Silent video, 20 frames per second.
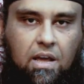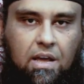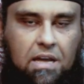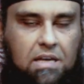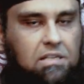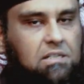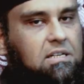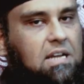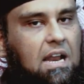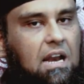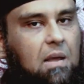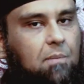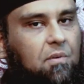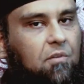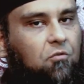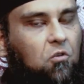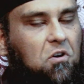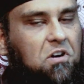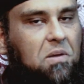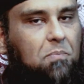He's telling
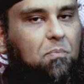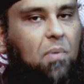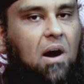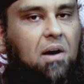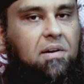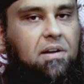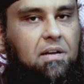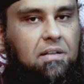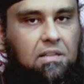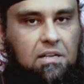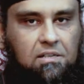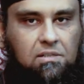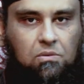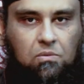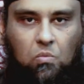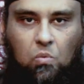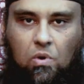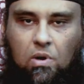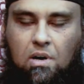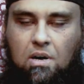before departing
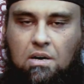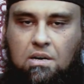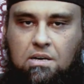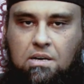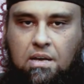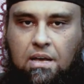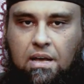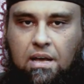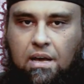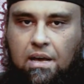this world,